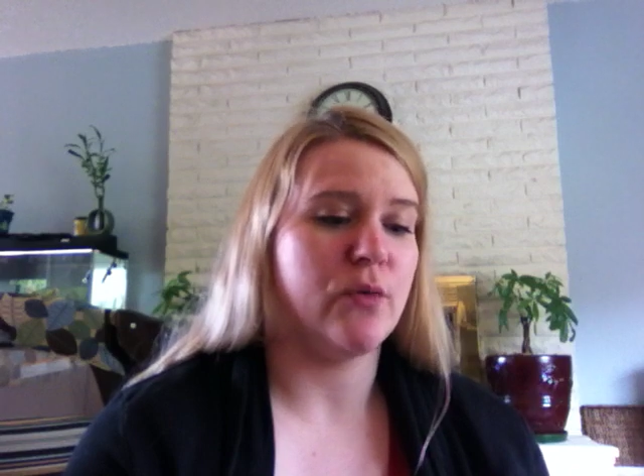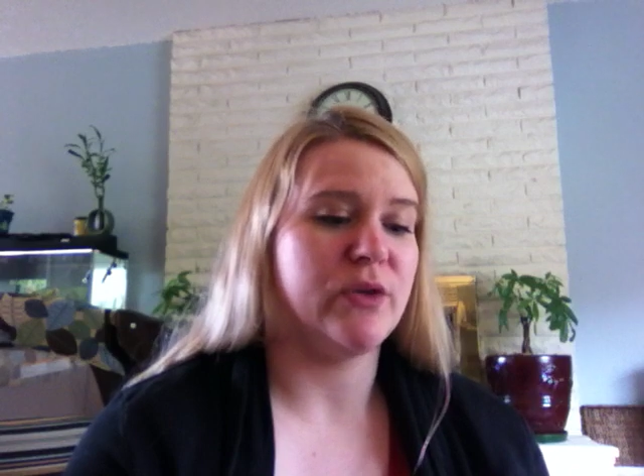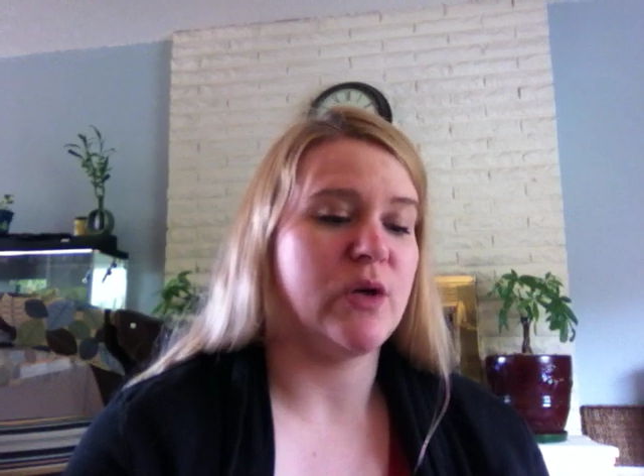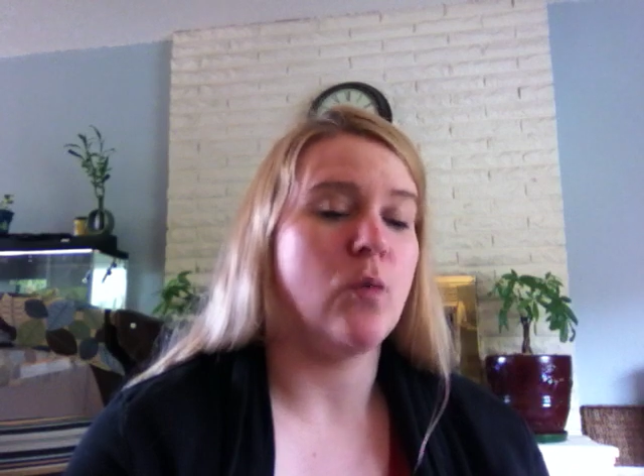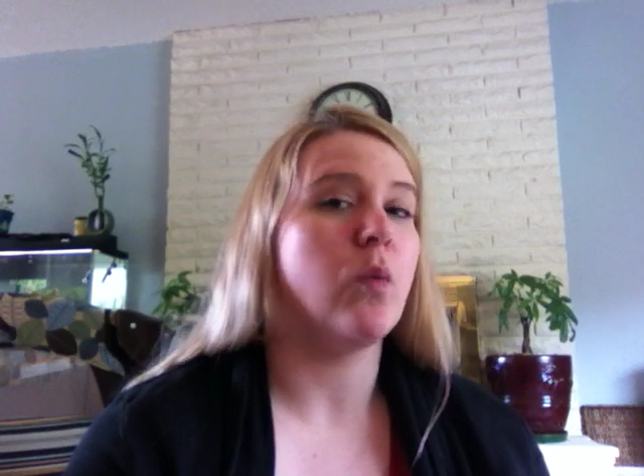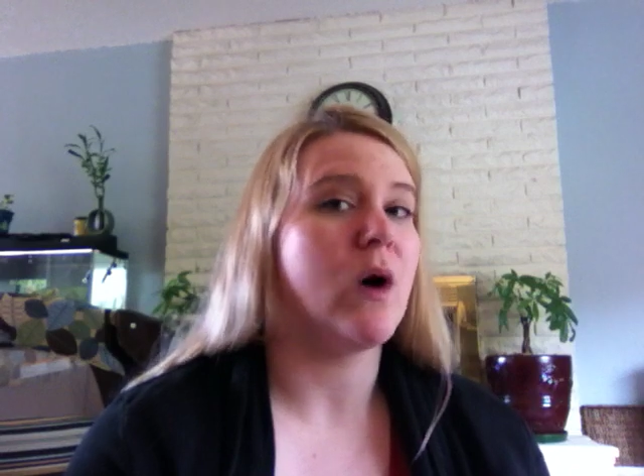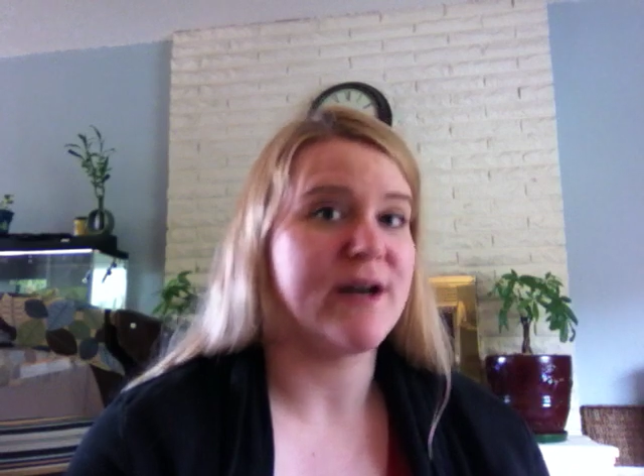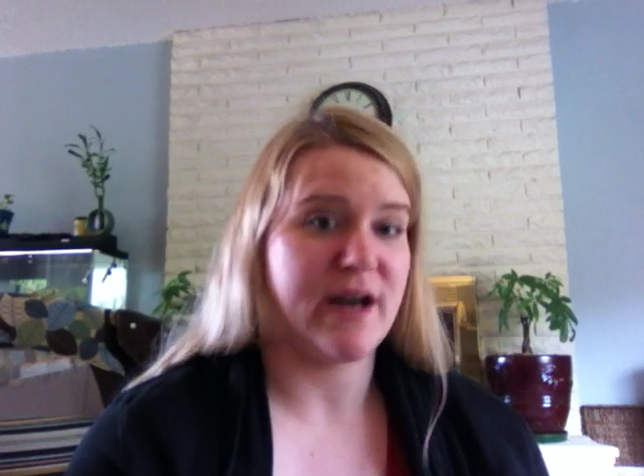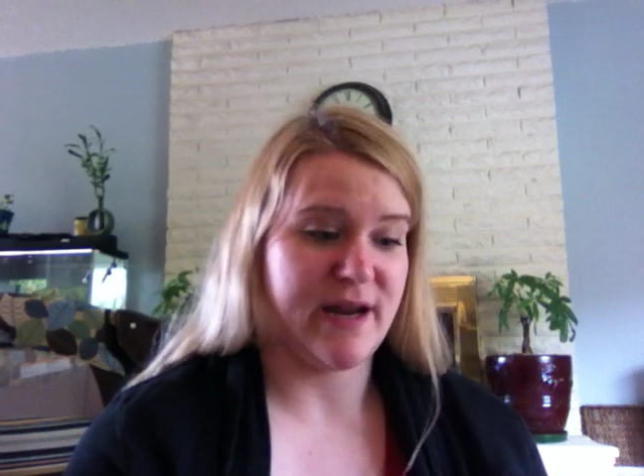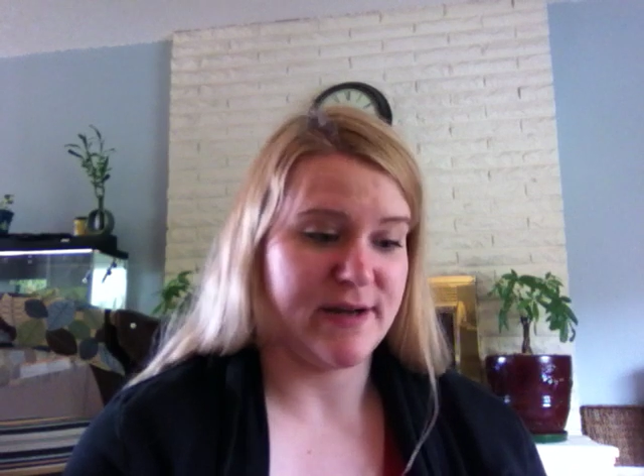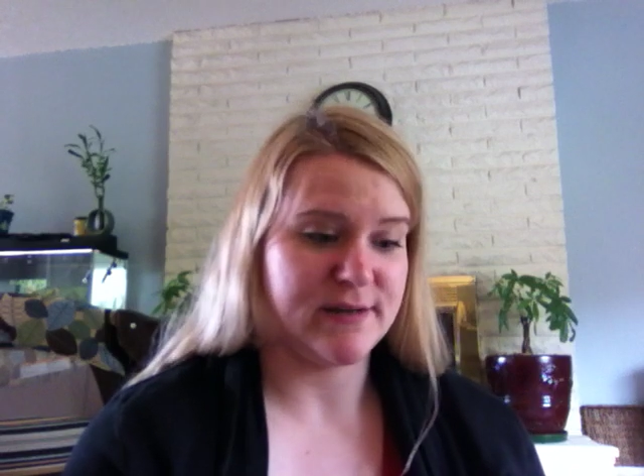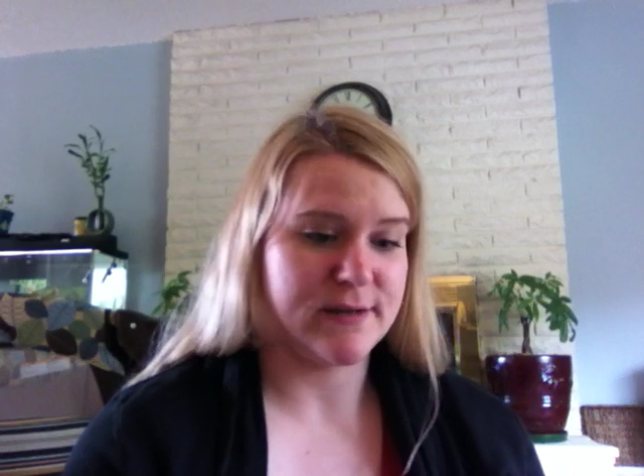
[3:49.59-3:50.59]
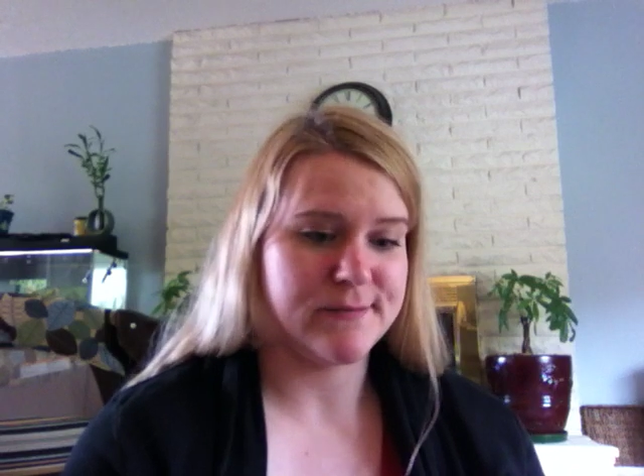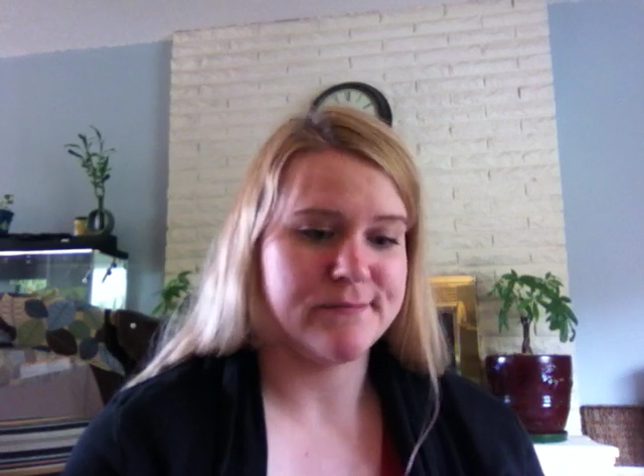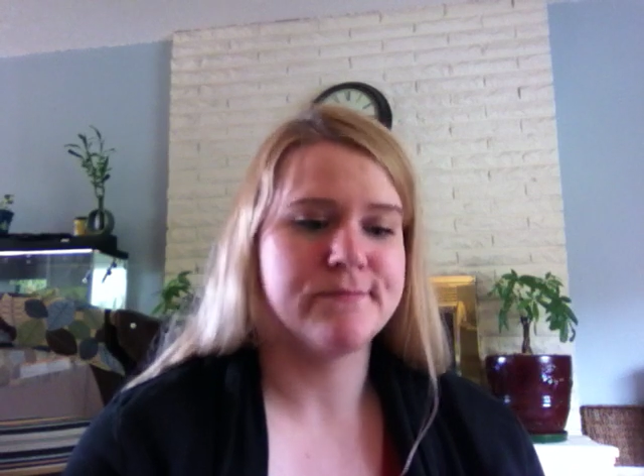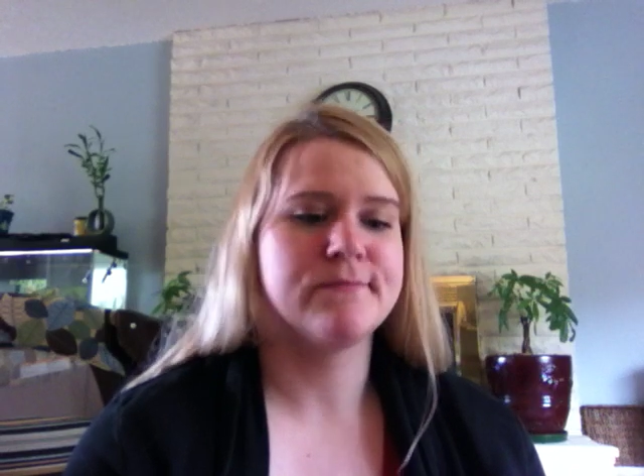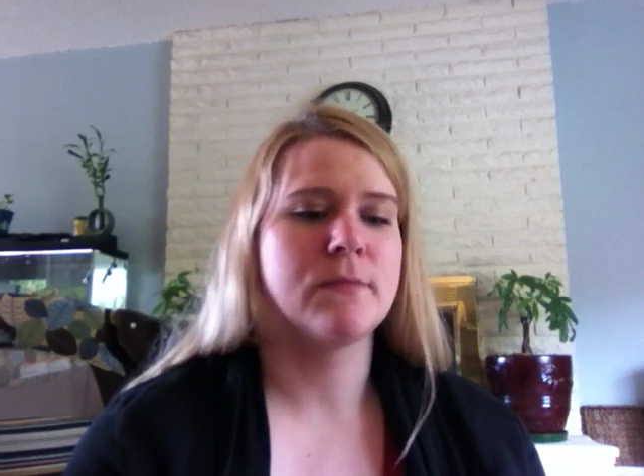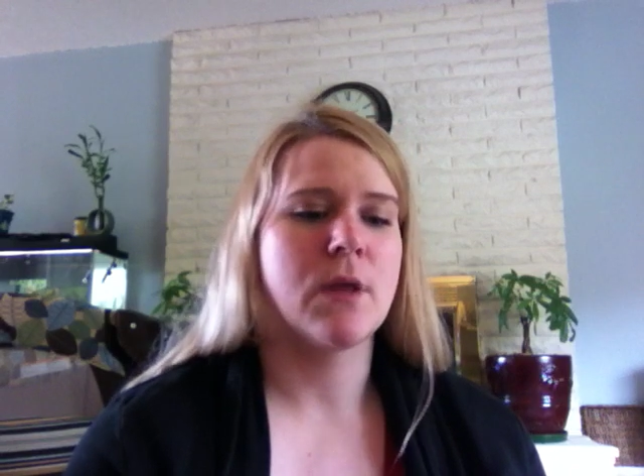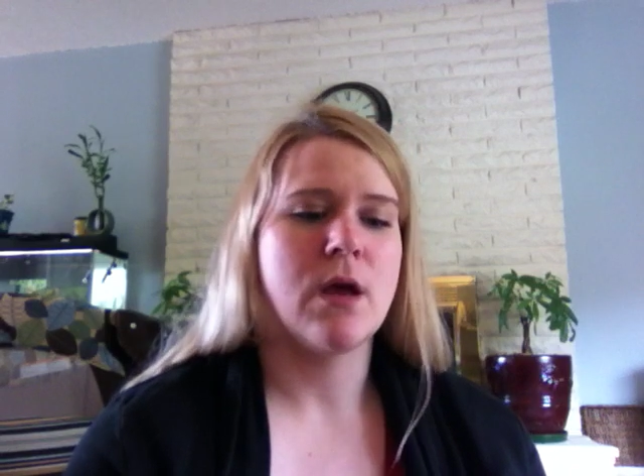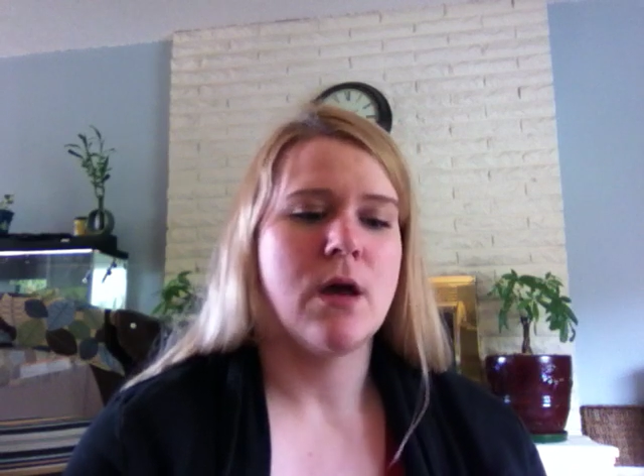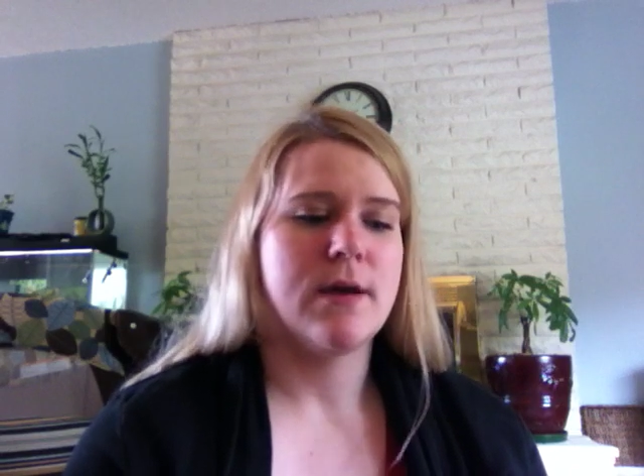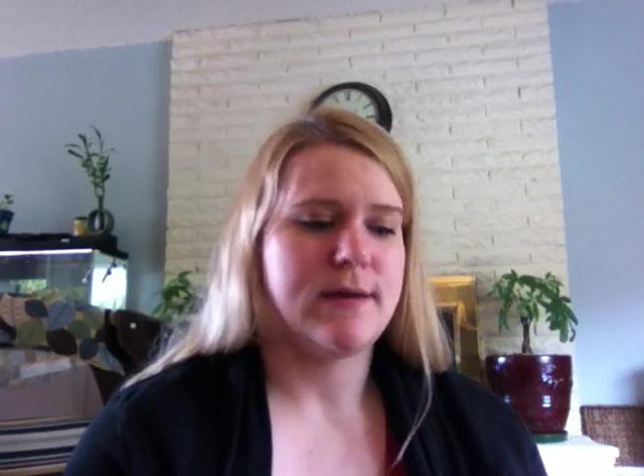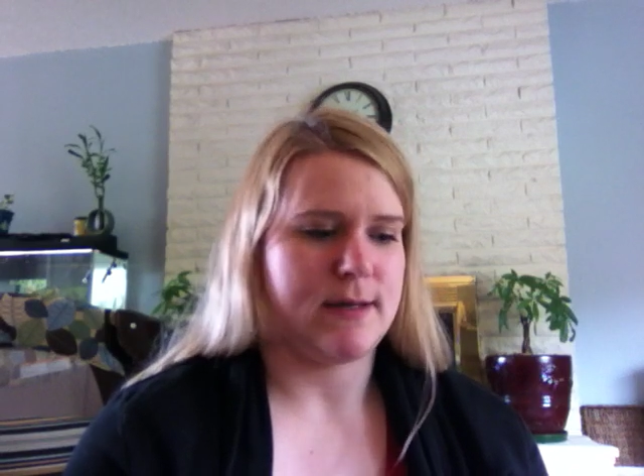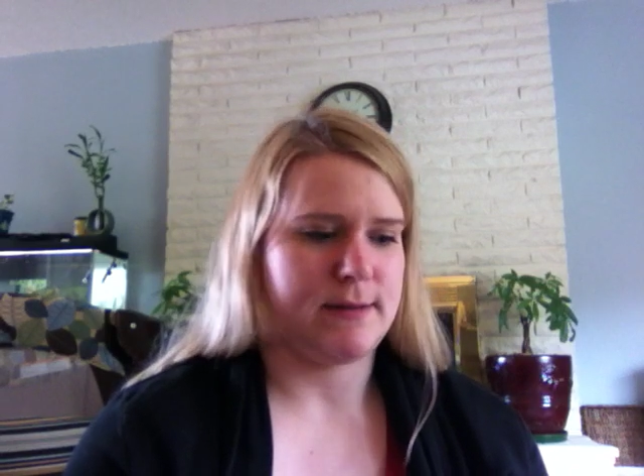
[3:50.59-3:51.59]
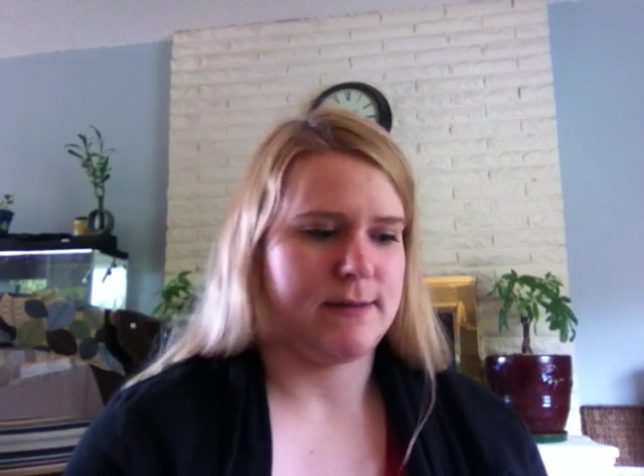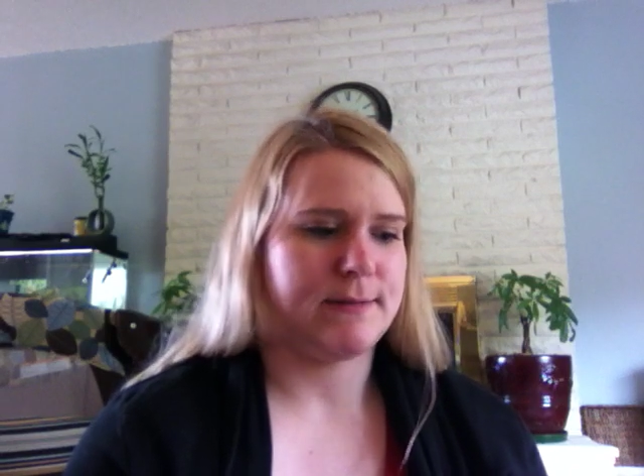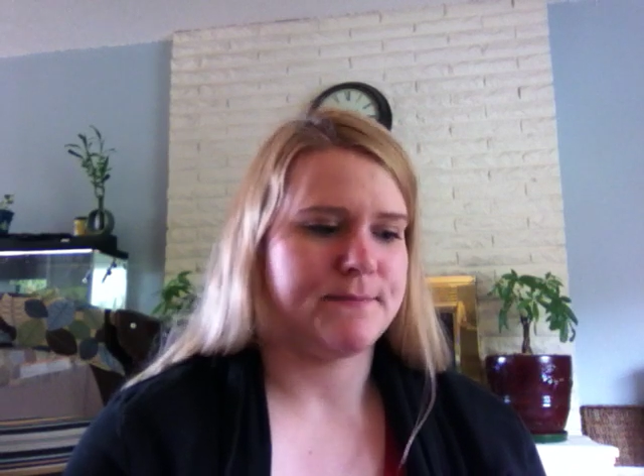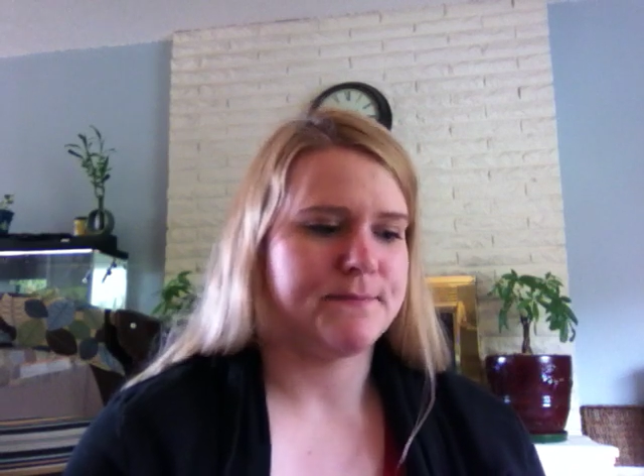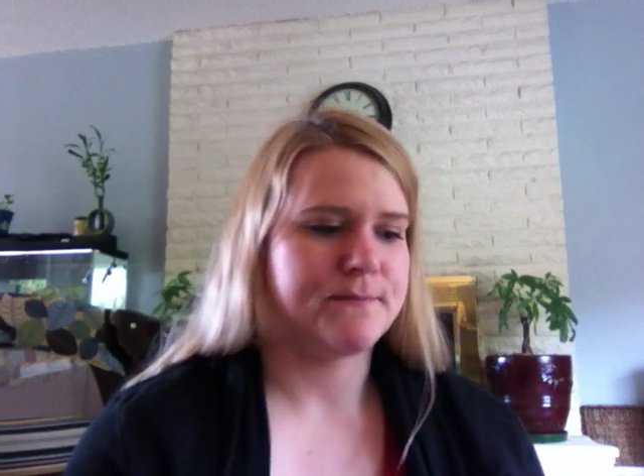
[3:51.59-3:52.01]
only one hand? Yes.